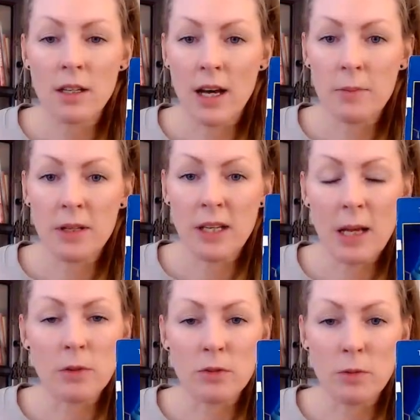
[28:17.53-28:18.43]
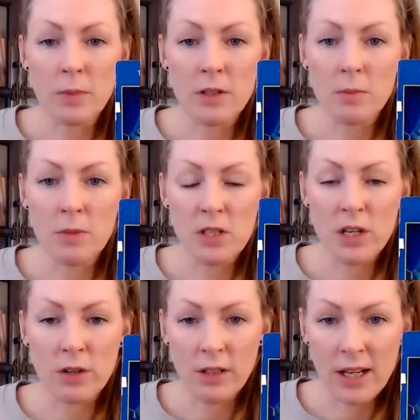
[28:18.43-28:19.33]
being able to
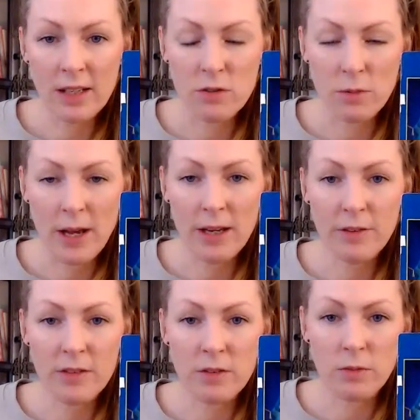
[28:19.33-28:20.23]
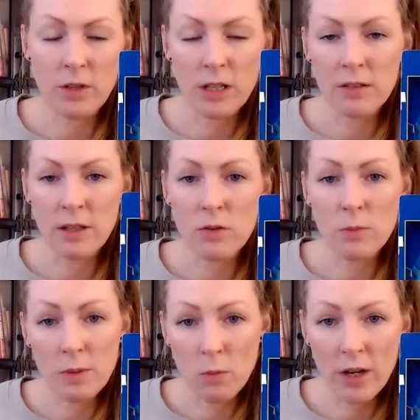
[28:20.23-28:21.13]
materialize or manifest the things that you've
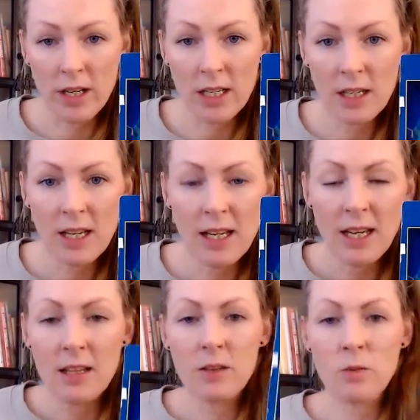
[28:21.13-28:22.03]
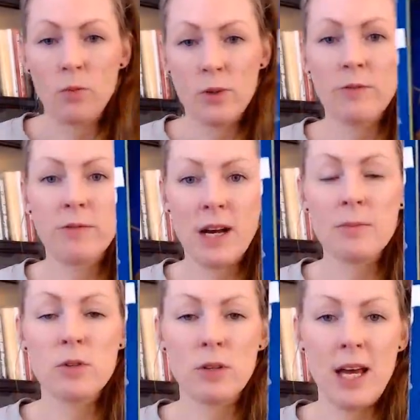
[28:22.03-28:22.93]
been wanting. We've come
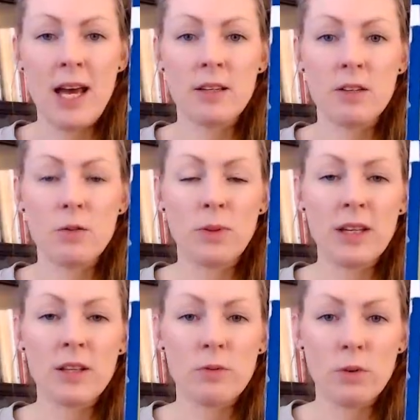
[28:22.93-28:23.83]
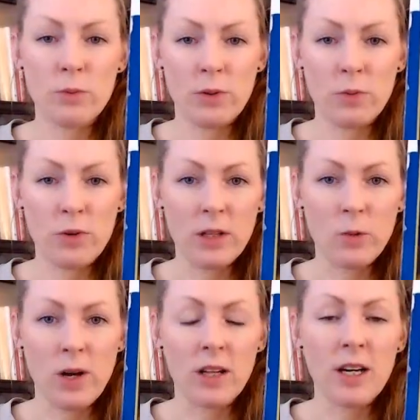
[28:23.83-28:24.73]
to an end and you play the role really
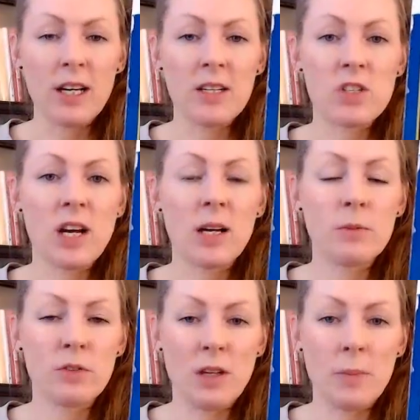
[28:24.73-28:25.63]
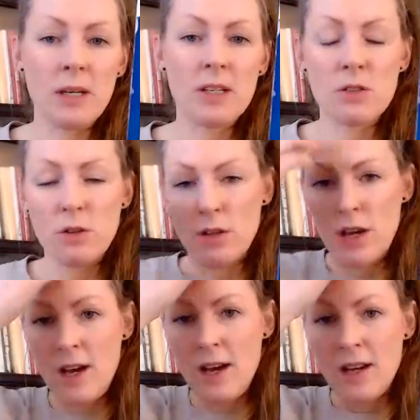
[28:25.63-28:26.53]
well, and it's time to step into
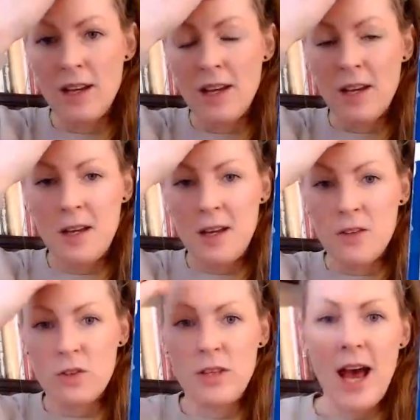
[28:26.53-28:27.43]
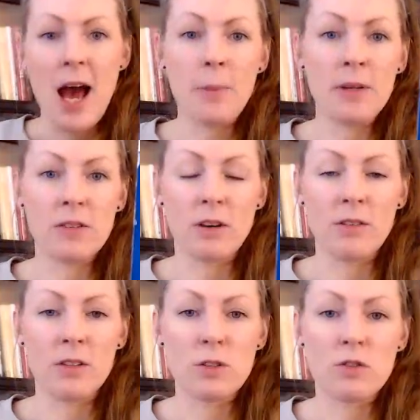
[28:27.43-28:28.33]
the happiness of
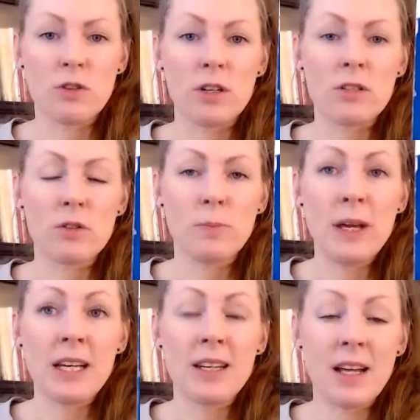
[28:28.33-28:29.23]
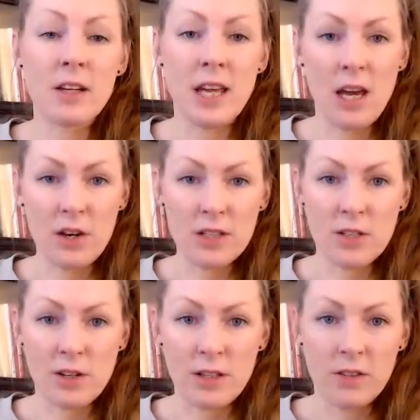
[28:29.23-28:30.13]
it, to start to pick another
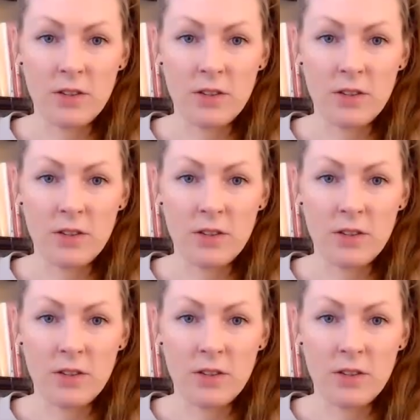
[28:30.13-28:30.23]
character,